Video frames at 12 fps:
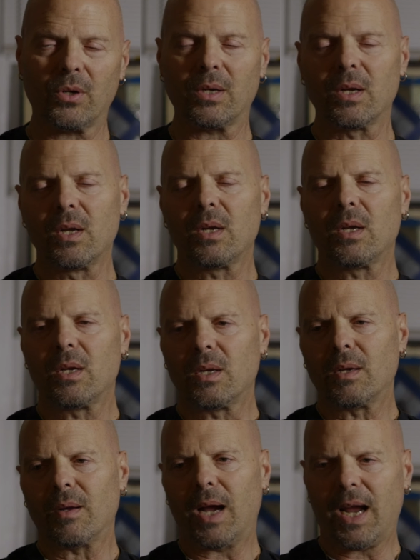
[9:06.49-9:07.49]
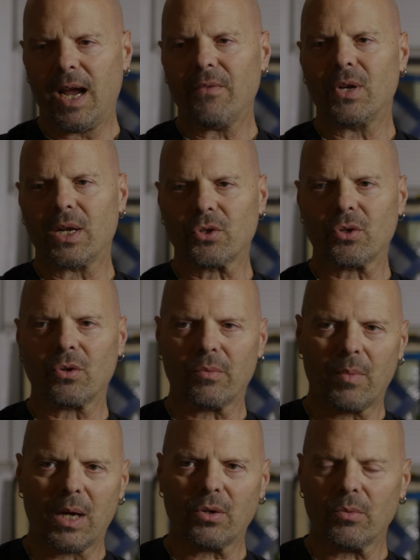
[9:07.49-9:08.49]
And I have an external
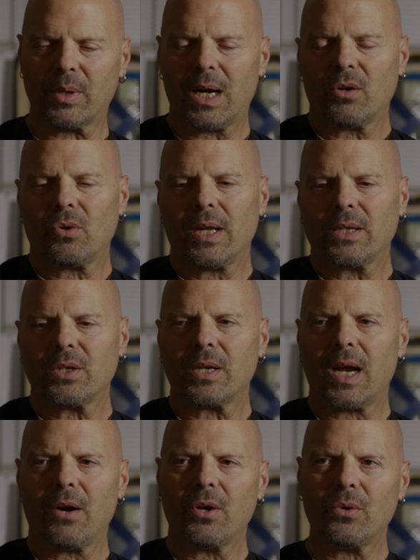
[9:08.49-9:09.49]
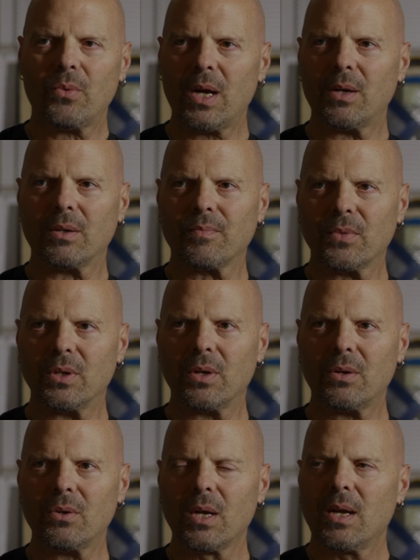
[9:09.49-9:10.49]
monitor, but I don't like to carry it around,
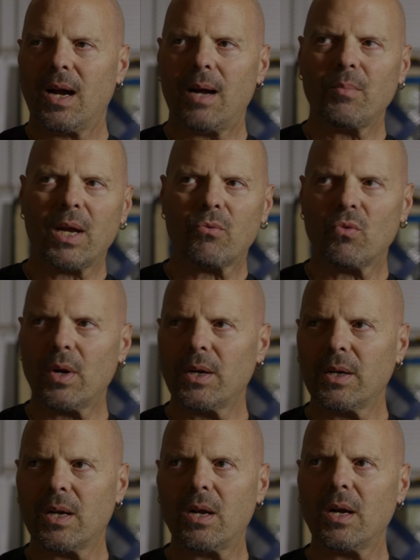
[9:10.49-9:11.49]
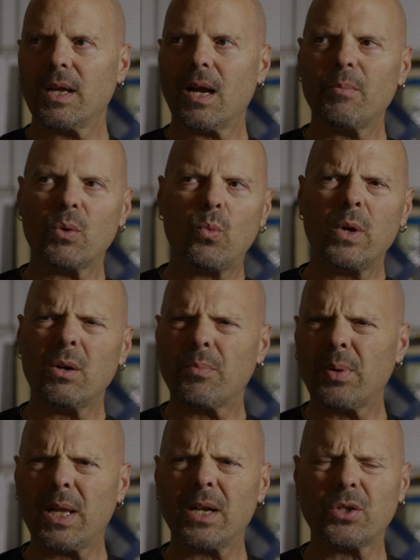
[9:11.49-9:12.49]
I'm like running and gunning. I'm in weird
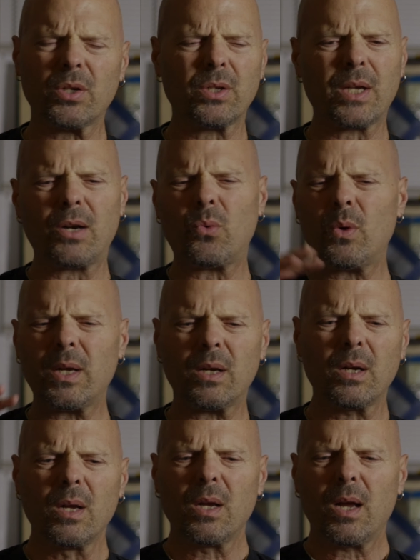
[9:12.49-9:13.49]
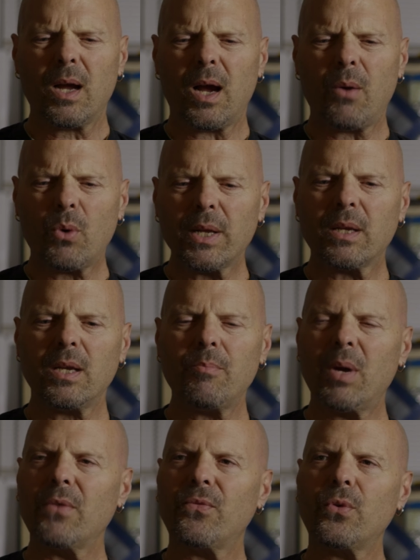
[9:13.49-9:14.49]
places. I want to keep
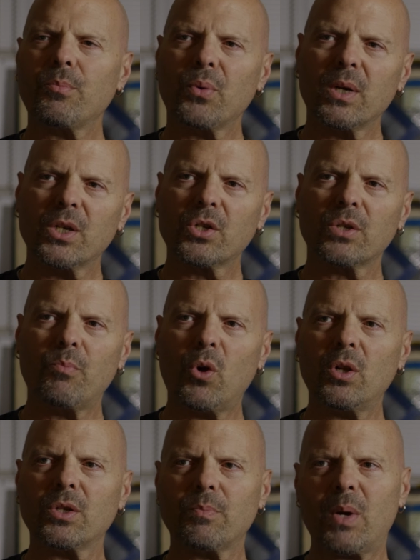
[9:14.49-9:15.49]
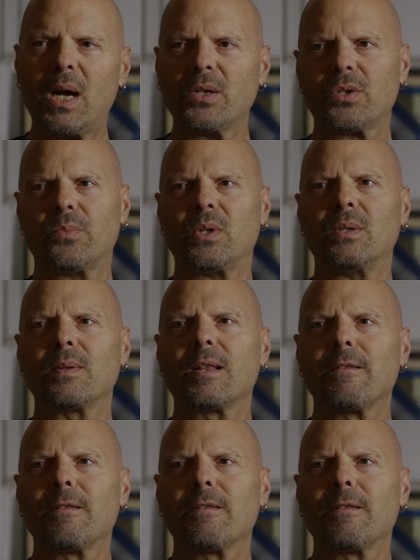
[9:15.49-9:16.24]
my footprint as small as possible.